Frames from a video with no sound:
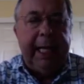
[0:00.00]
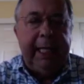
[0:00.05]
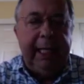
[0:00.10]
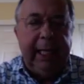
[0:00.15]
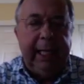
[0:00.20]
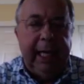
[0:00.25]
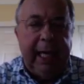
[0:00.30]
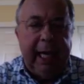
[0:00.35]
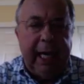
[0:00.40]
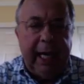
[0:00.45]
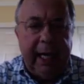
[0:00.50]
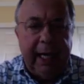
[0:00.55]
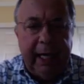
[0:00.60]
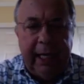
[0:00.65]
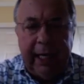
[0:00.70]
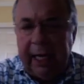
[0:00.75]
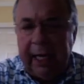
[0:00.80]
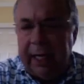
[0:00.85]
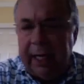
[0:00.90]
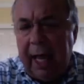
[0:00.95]
Yeah,
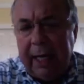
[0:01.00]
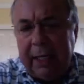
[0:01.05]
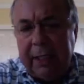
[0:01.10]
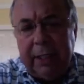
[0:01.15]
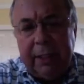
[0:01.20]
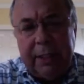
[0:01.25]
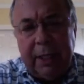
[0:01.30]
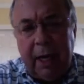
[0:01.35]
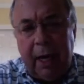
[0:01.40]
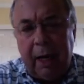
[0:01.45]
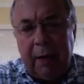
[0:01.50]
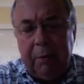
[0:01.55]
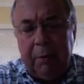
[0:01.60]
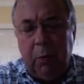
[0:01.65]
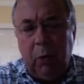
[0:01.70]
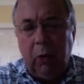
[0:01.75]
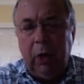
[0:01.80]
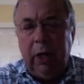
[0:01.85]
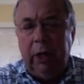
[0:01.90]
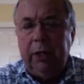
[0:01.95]
and I'd like to talk
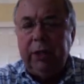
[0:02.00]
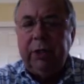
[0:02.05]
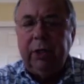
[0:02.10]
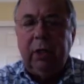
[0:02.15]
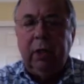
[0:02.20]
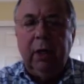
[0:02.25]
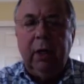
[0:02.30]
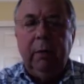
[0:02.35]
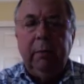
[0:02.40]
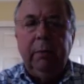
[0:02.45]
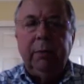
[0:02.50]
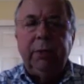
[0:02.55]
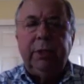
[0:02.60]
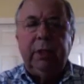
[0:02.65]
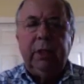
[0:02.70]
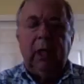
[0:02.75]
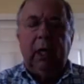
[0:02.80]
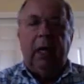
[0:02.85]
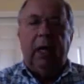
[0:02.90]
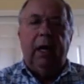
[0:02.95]
more in
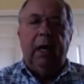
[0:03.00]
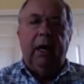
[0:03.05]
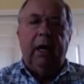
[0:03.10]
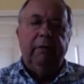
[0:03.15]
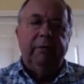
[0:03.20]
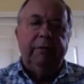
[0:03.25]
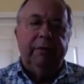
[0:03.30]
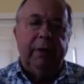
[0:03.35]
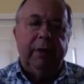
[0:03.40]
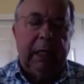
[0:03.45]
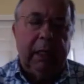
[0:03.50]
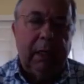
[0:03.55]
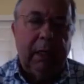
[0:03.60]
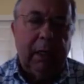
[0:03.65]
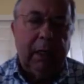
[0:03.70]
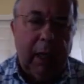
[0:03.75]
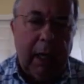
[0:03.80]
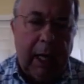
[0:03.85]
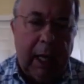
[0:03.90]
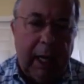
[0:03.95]
terms of
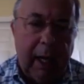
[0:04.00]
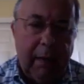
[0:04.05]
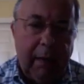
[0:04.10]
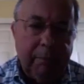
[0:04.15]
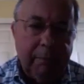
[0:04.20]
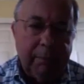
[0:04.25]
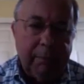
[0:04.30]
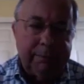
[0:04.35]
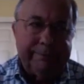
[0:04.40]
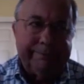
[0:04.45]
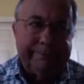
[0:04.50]
um,